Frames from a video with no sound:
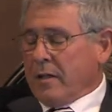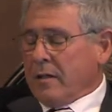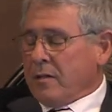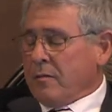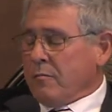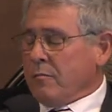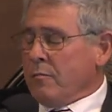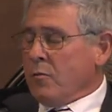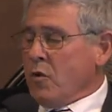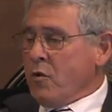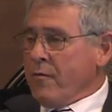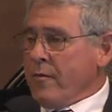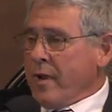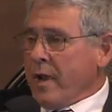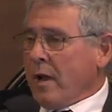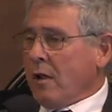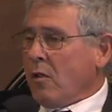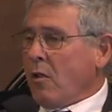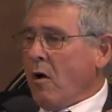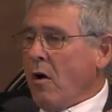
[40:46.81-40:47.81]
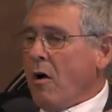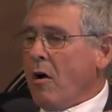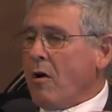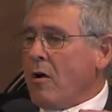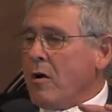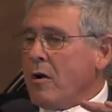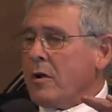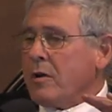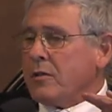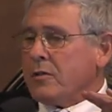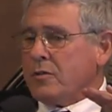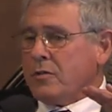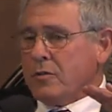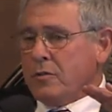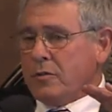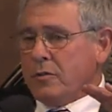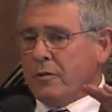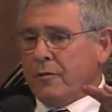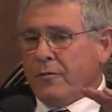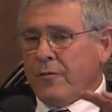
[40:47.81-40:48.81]
moving along
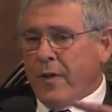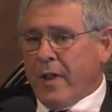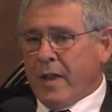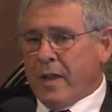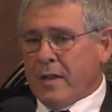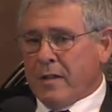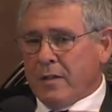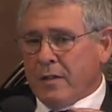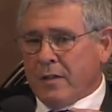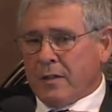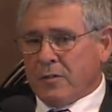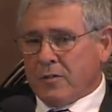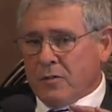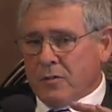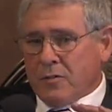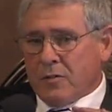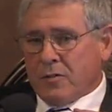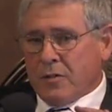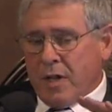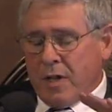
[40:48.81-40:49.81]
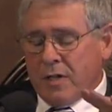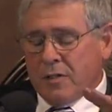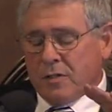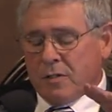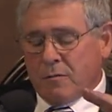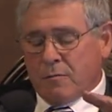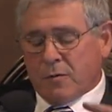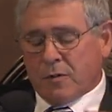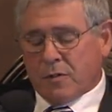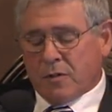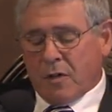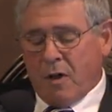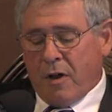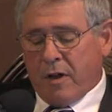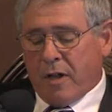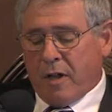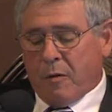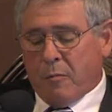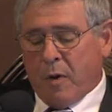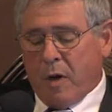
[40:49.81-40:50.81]
to the vein that Jason was
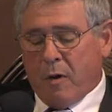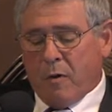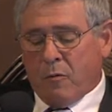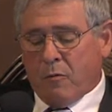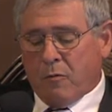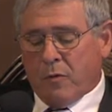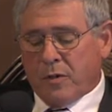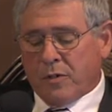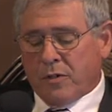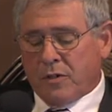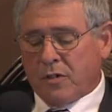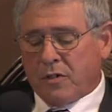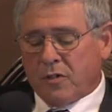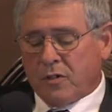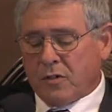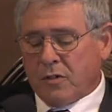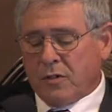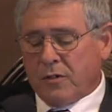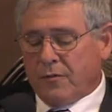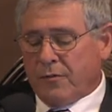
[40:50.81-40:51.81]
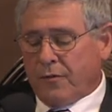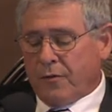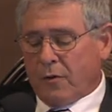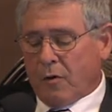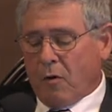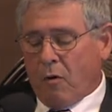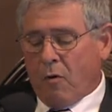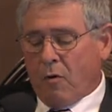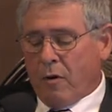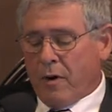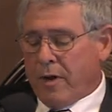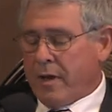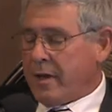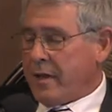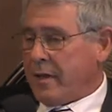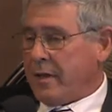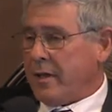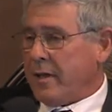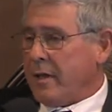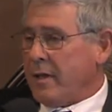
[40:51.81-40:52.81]
talking about, was this good for
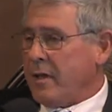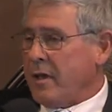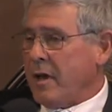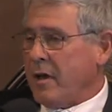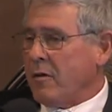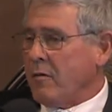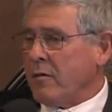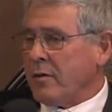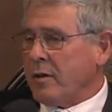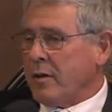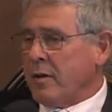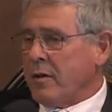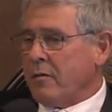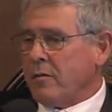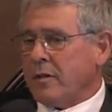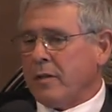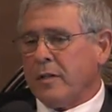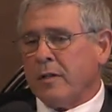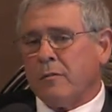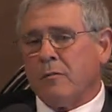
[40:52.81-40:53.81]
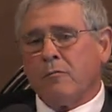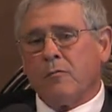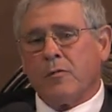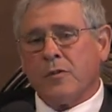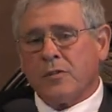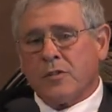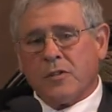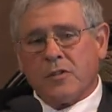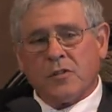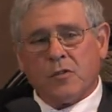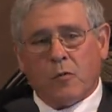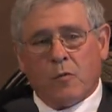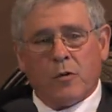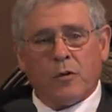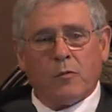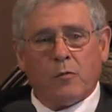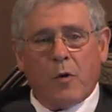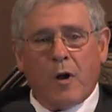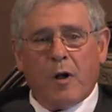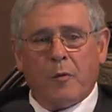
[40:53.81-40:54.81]
Oregon? Was this a
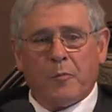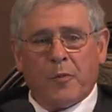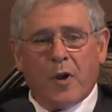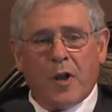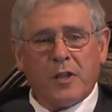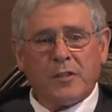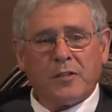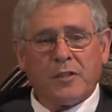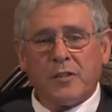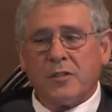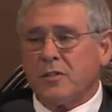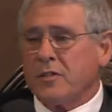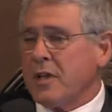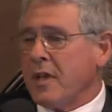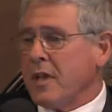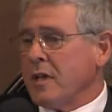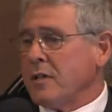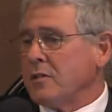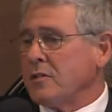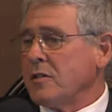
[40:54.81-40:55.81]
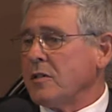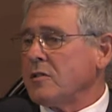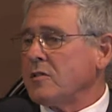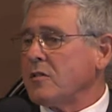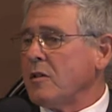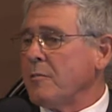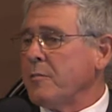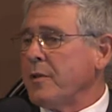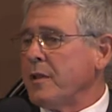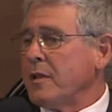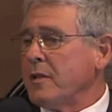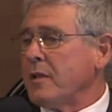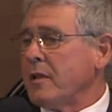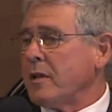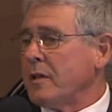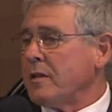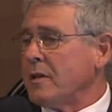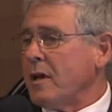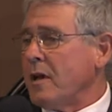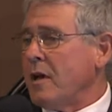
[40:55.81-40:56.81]
worthwhile process? Is this something
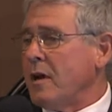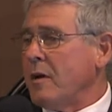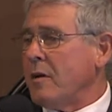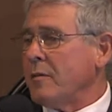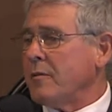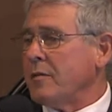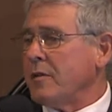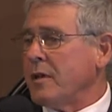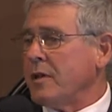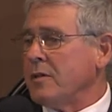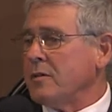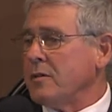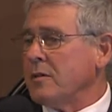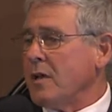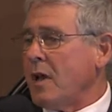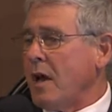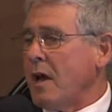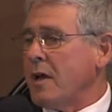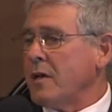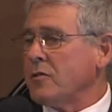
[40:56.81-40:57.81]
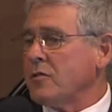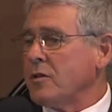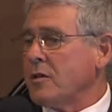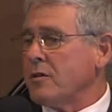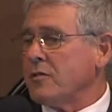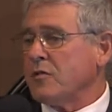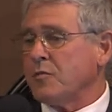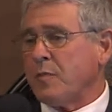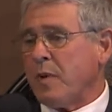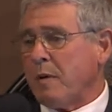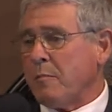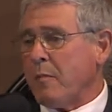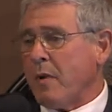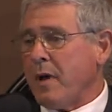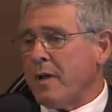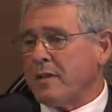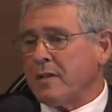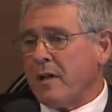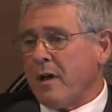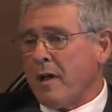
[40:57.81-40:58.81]
that that I should have spent
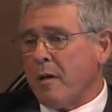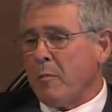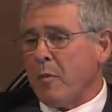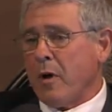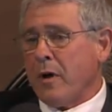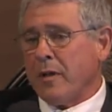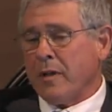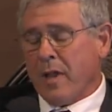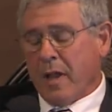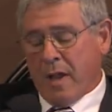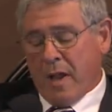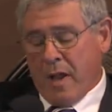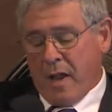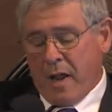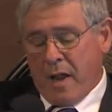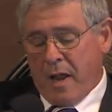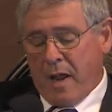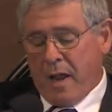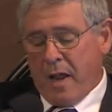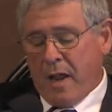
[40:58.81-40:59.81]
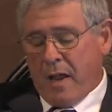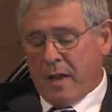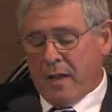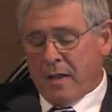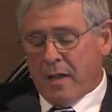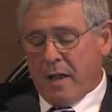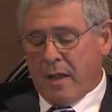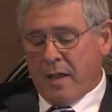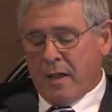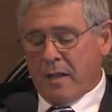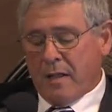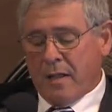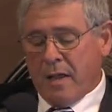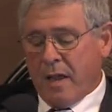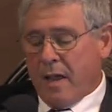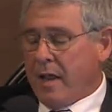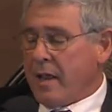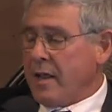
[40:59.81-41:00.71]
my time on? And the